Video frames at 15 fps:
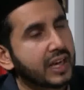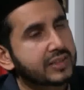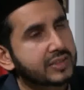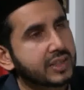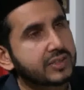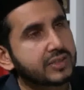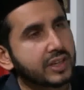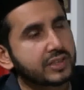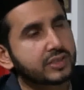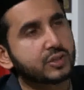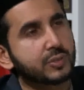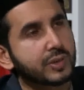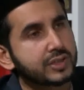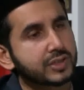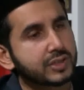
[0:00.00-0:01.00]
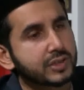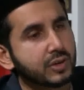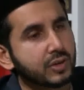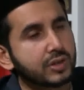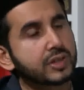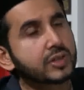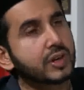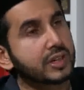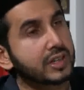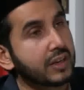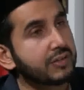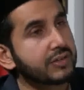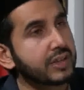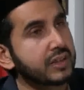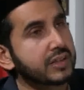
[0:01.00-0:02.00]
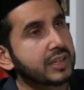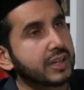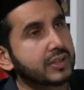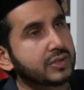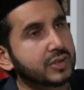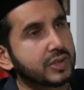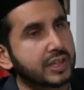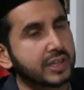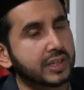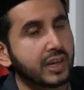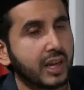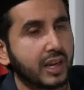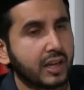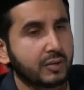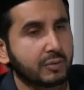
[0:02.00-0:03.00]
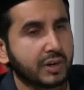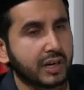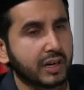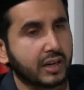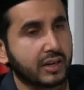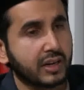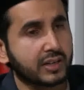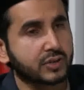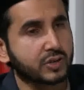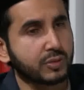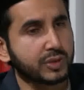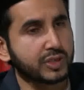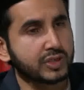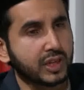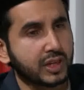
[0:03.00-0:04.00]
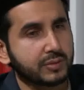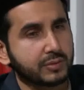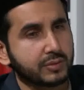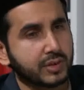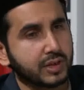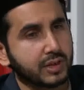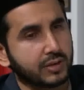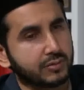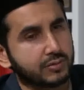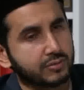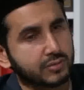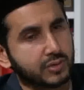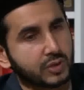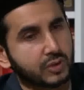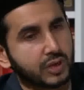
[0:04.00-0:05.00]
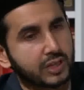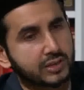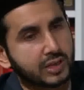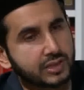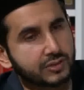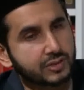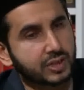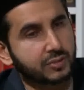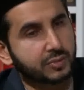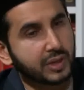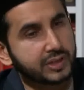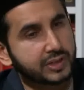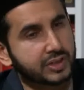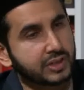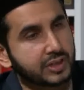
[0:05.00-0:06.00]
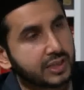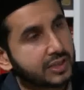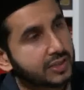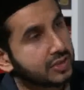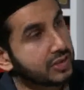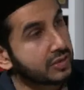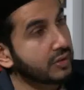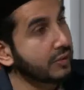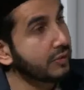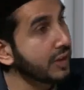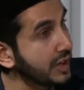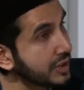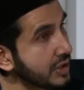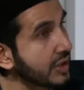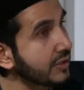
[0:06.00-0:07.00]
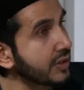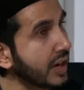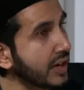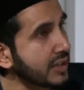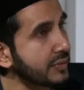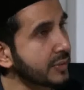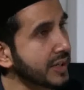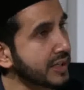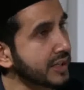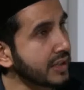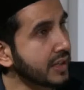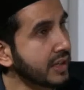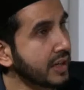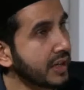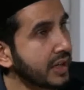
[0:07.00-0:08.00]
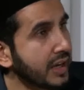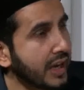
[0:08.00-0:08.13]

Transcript: In that sense, as you mentioned, the Holy Quran definitely is unique. But Hanan Sobhi Sahab, you know, as Asif Sahab mentioned, that this is the revelation of God Almighty.